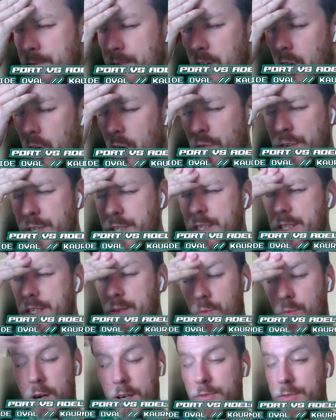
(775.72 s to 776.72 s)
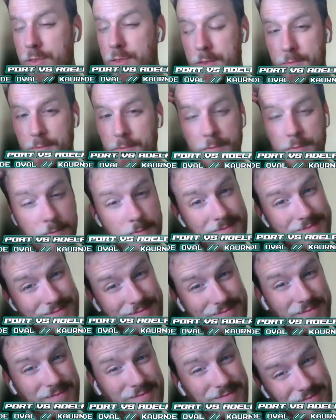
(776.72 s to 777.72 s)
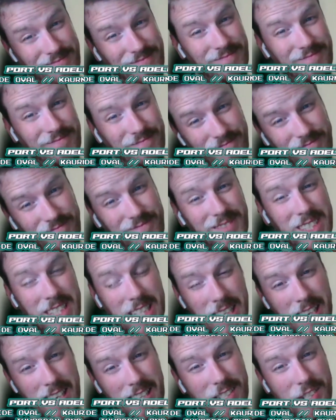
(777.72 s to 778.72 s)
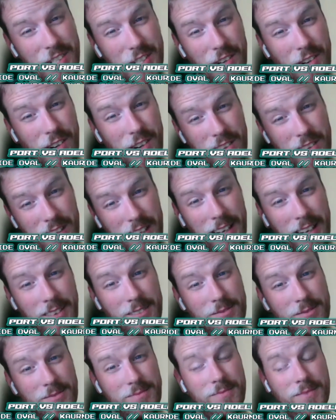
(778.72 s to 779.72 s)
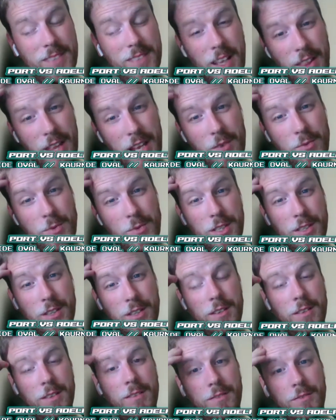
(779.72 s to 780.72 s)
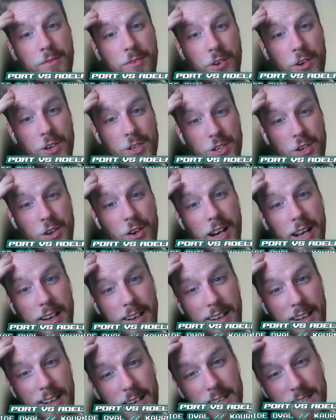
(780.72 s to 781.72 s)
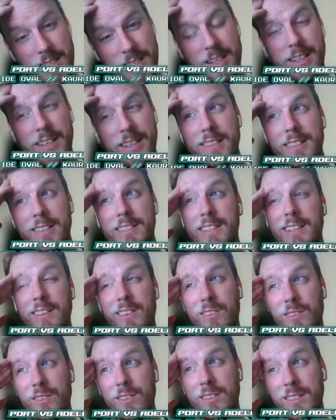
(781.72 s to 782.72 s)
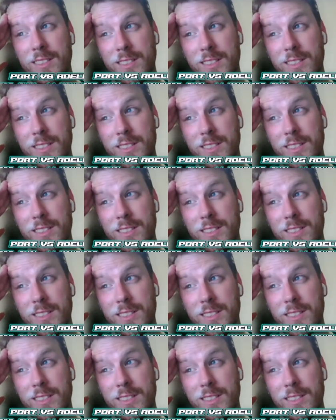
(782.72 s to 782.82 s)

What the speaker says: obviously one of them last year, I think. I think it was the first showdown last year. I thought